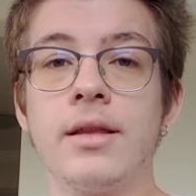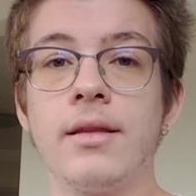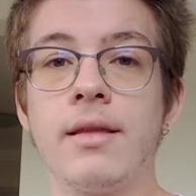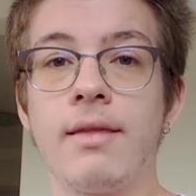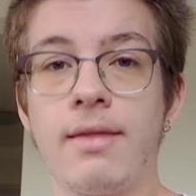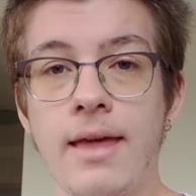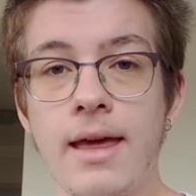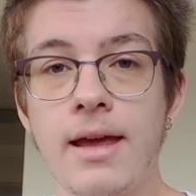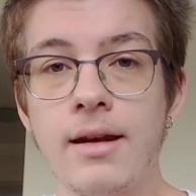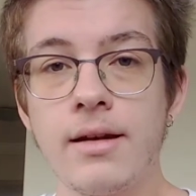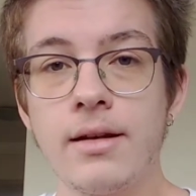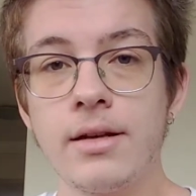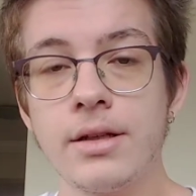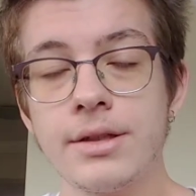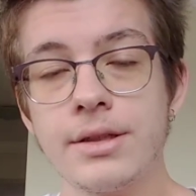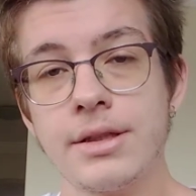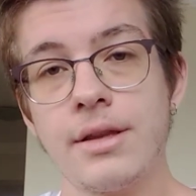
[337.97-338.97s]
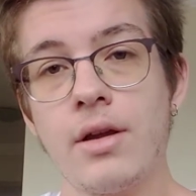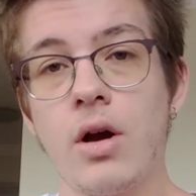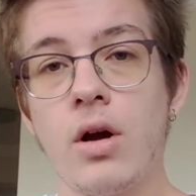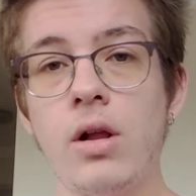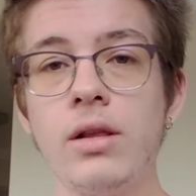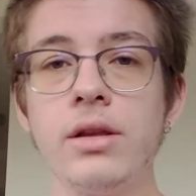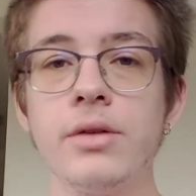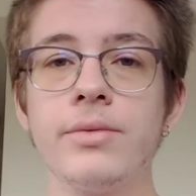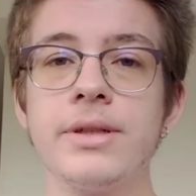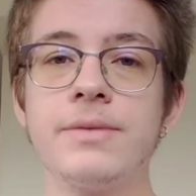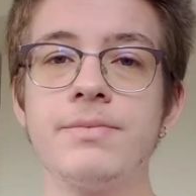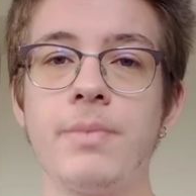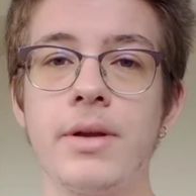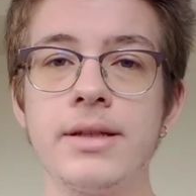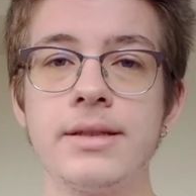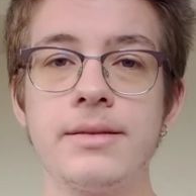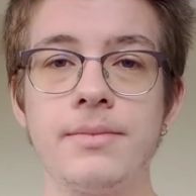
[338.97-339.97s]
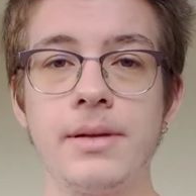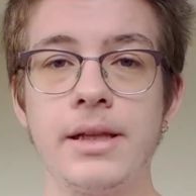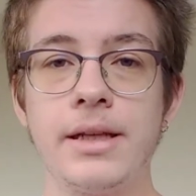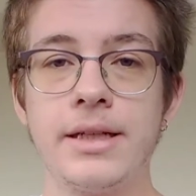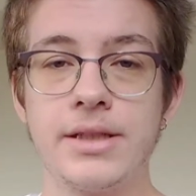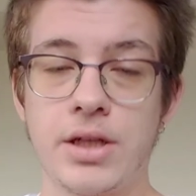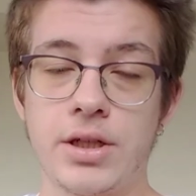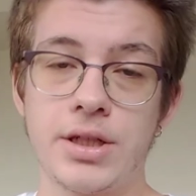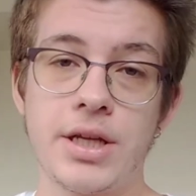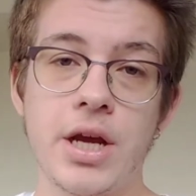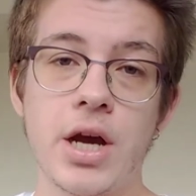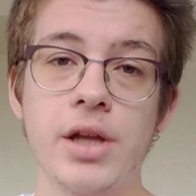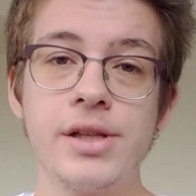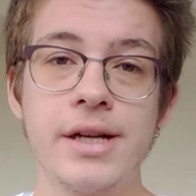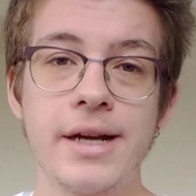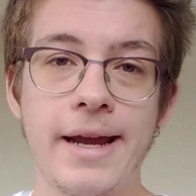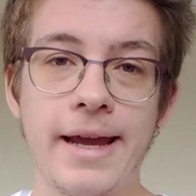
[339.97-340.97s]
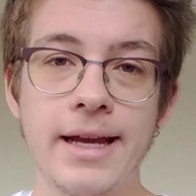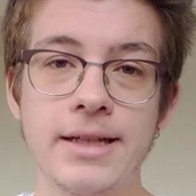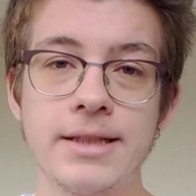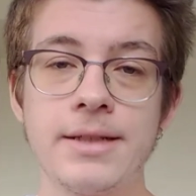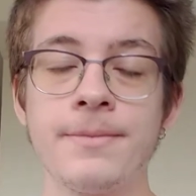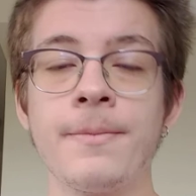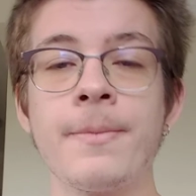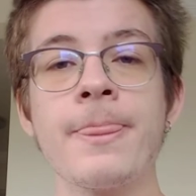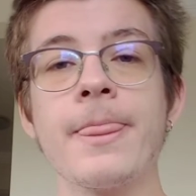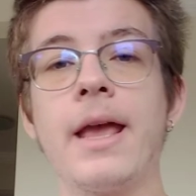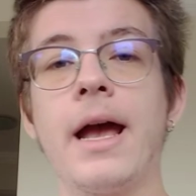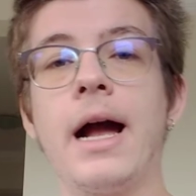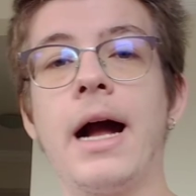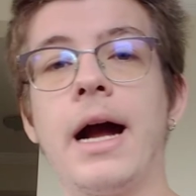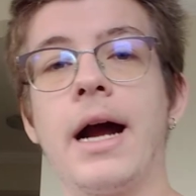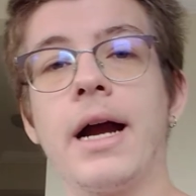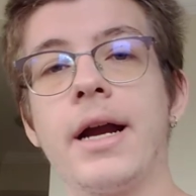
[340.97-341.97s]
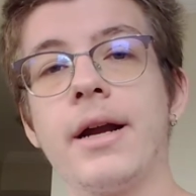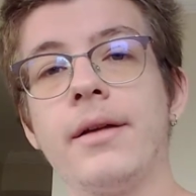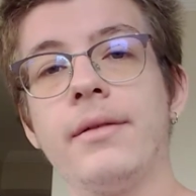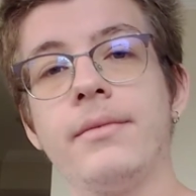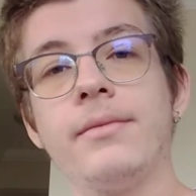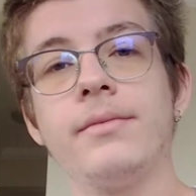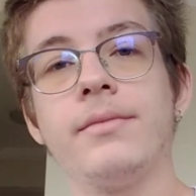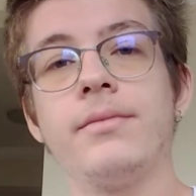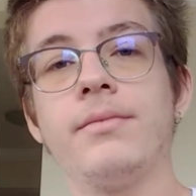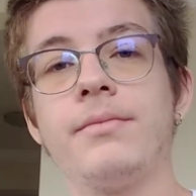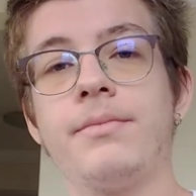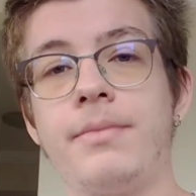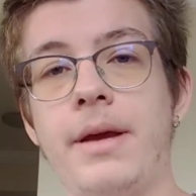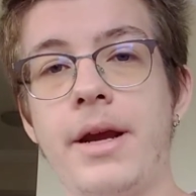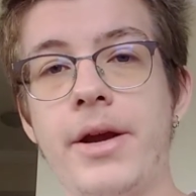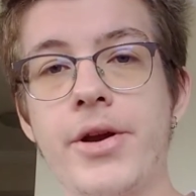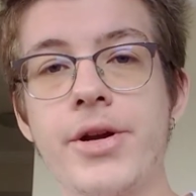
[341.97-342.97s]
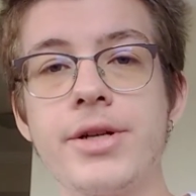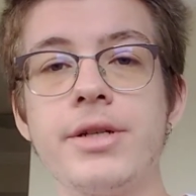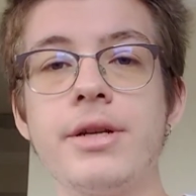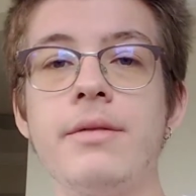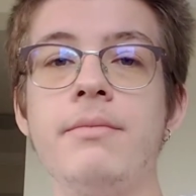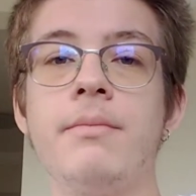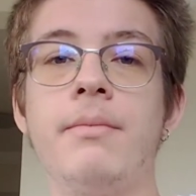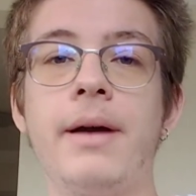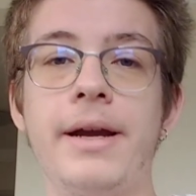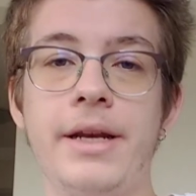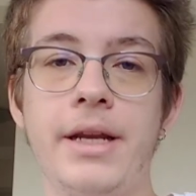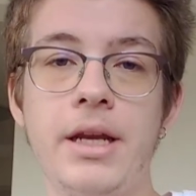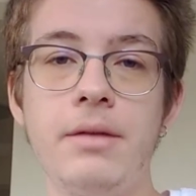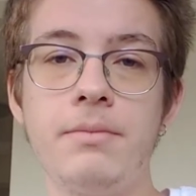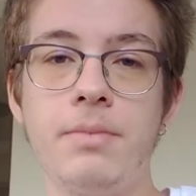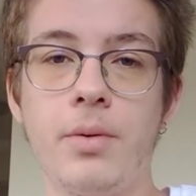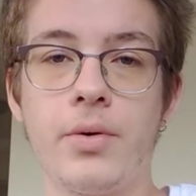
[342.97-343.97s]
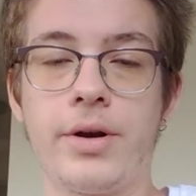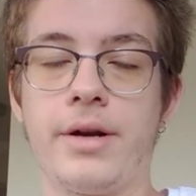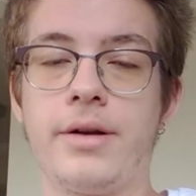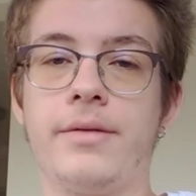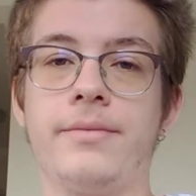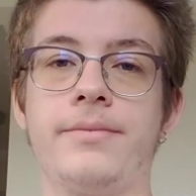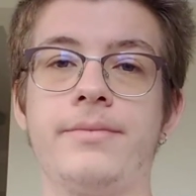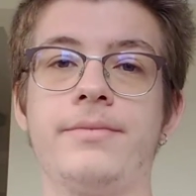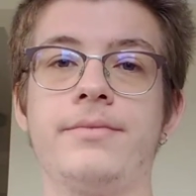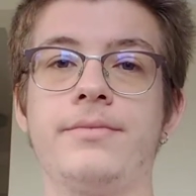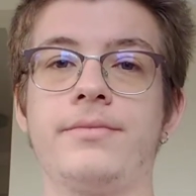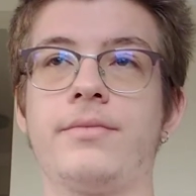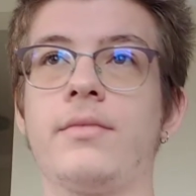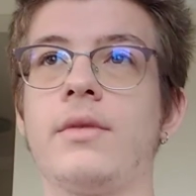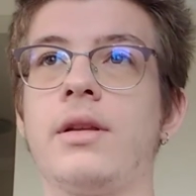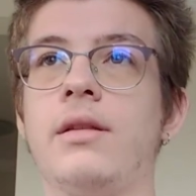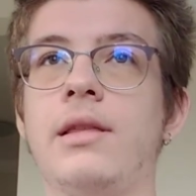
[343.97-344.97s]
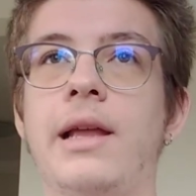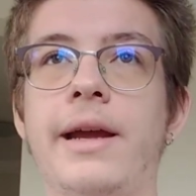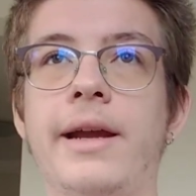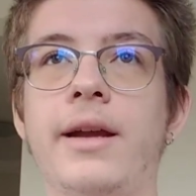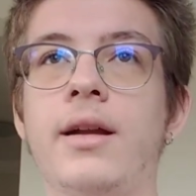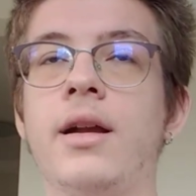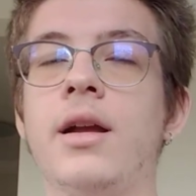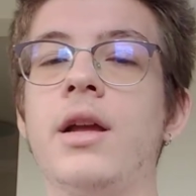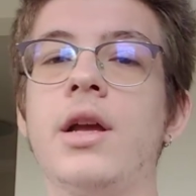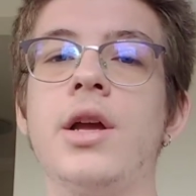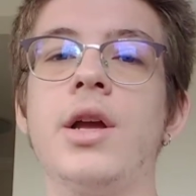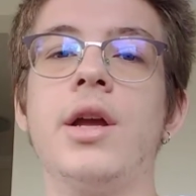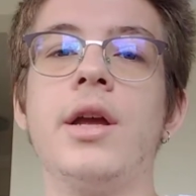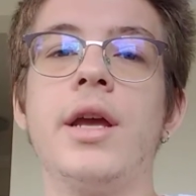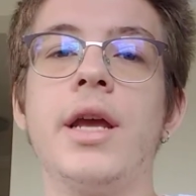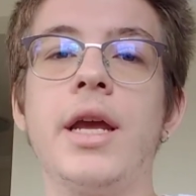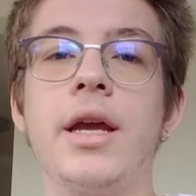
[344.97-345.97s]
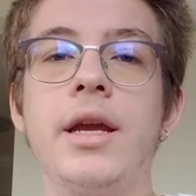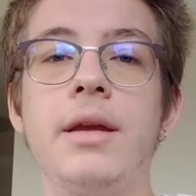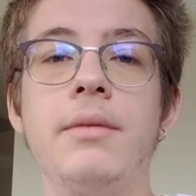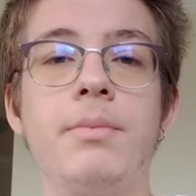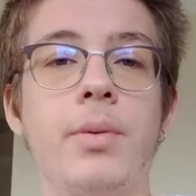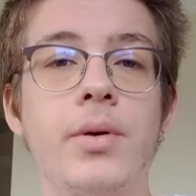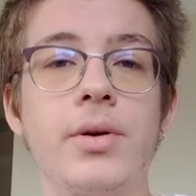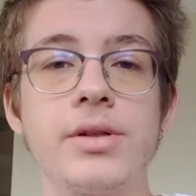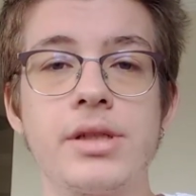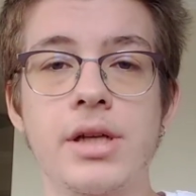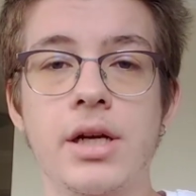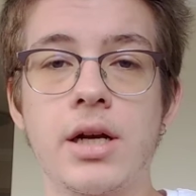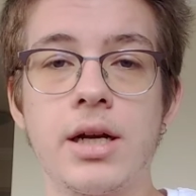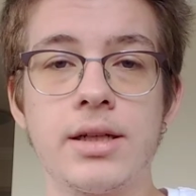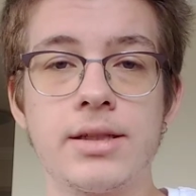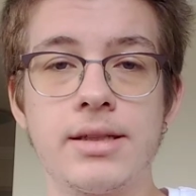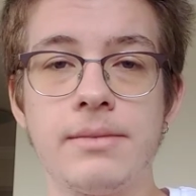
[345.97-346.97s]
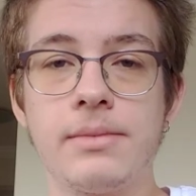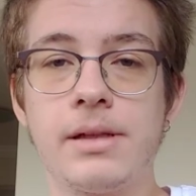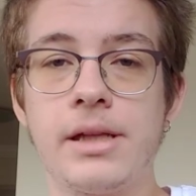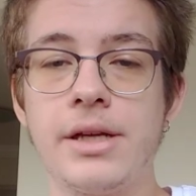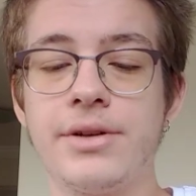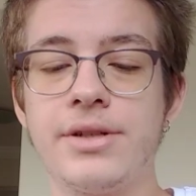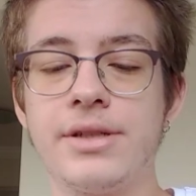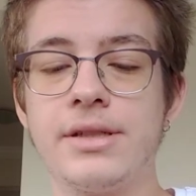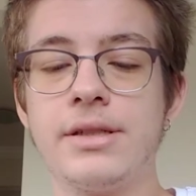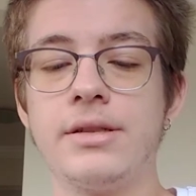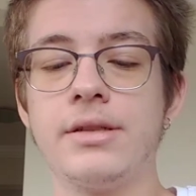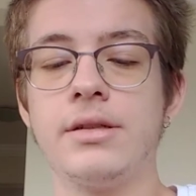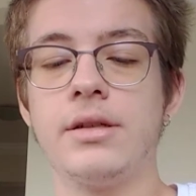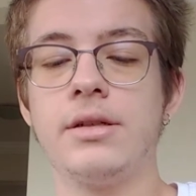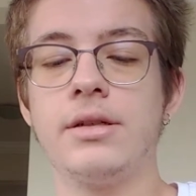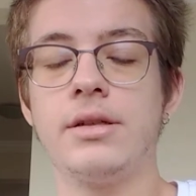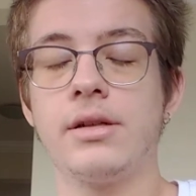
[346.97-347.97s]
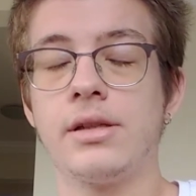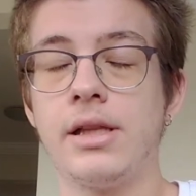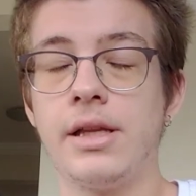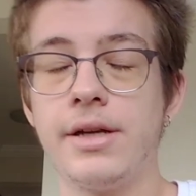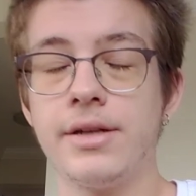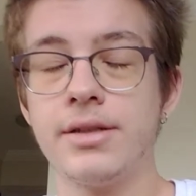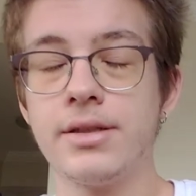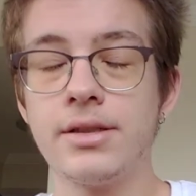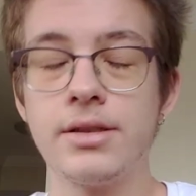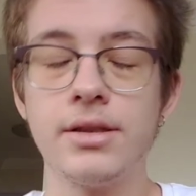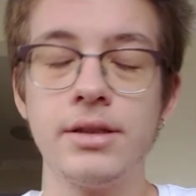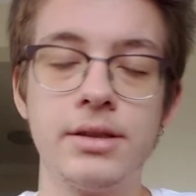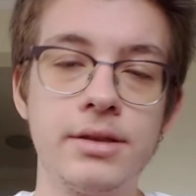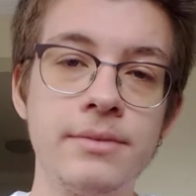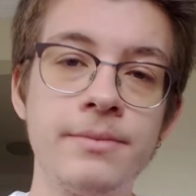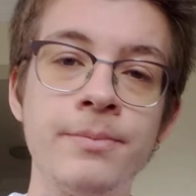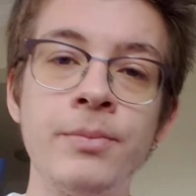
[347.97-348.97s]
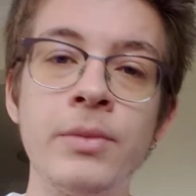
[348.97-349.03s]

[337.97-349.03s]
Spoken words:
Then all the responsibilities, on the other hand, are bared by the importer, like import custom clearances,